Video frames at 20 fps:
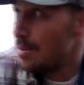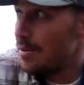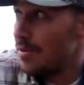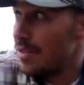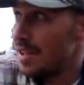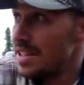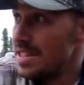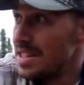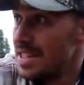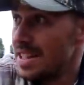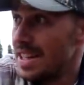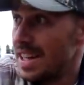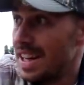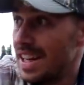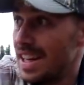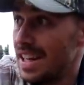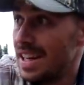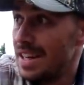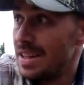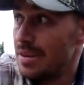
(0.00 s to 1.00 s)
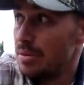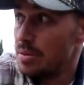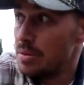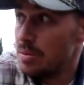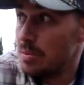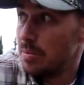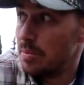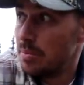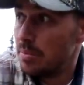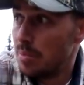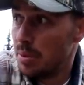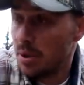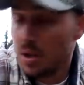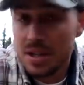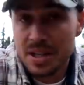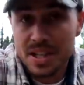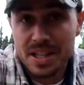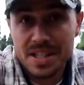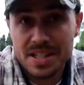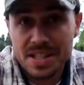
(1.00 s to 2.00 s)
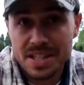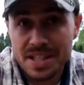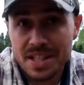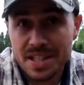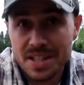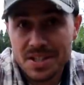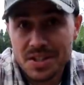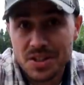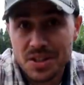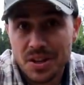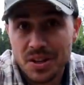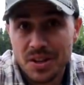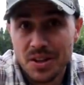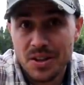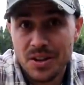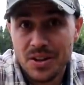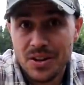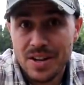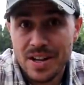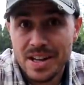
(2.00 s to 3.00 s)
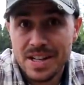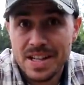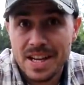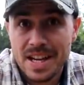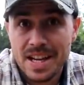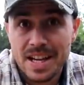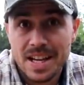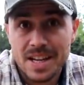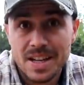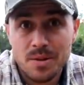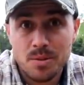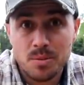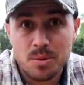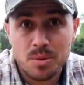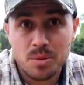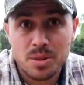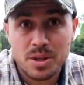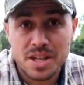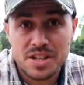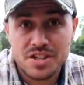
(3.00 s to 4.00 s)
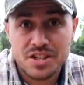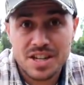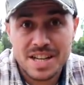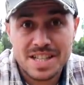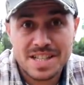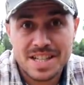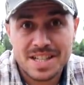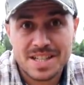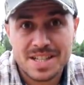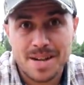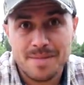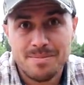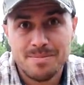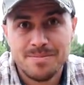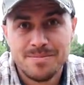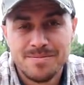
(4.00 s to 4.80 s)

of fencing, and it was a pretty easy install on our end, and we will catch you guys next time.